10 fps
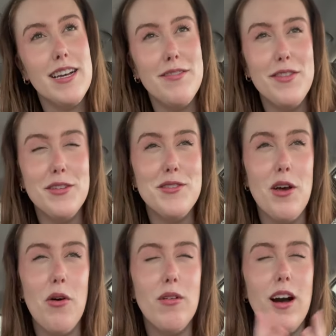I feel
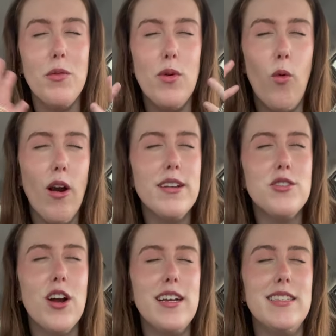so, God, when work is
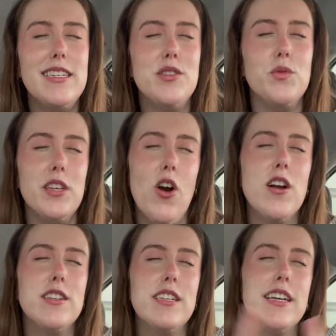crazy, it's really
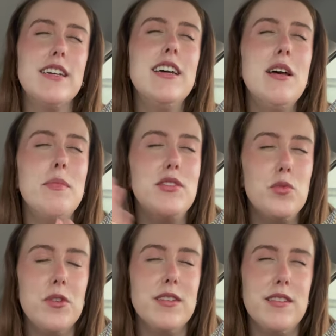hard to like be
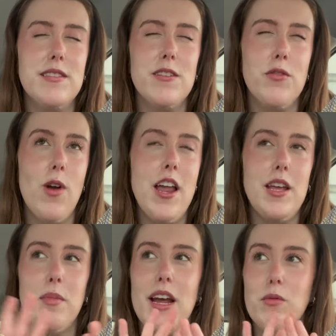super consistent on
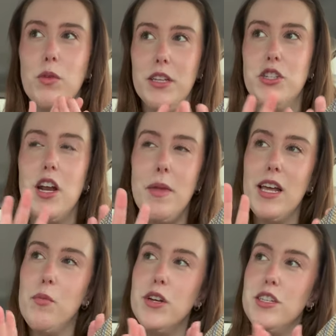writing, but I really try to make it
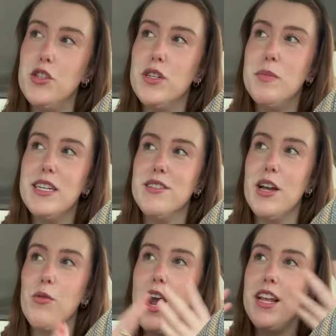a point to do it because
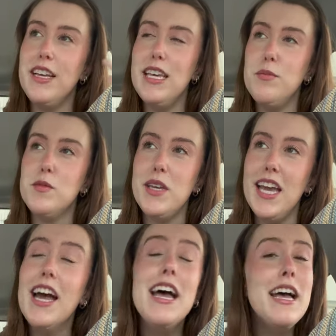like writing keeps
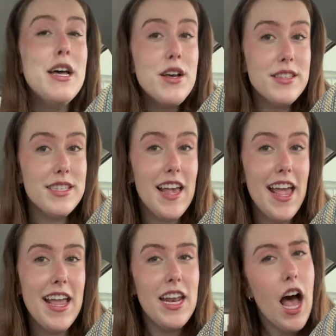me sane.